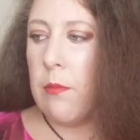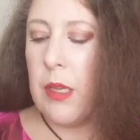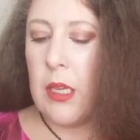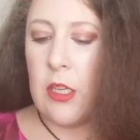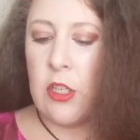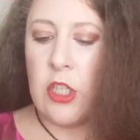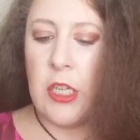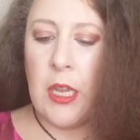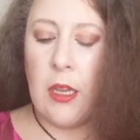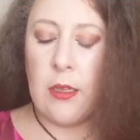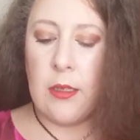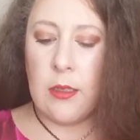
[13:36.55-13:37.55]
because she
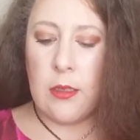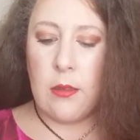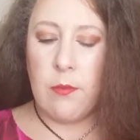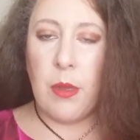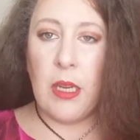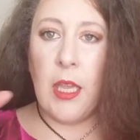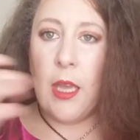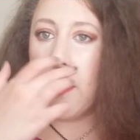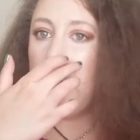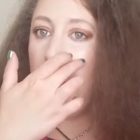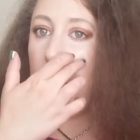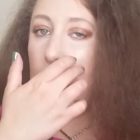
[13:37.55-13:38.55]
has, Bunny
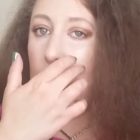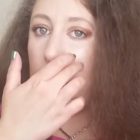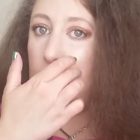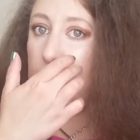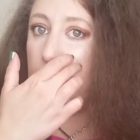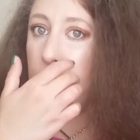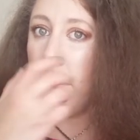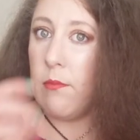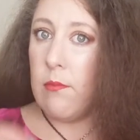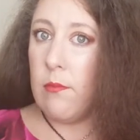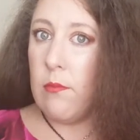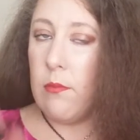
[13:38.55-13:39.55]
has a um,
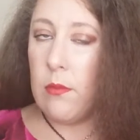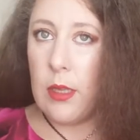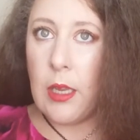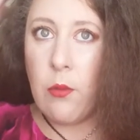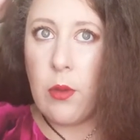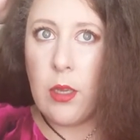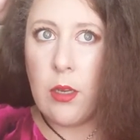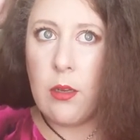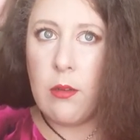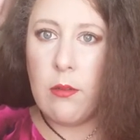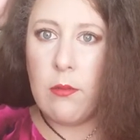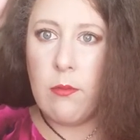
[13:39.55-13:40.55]
liquid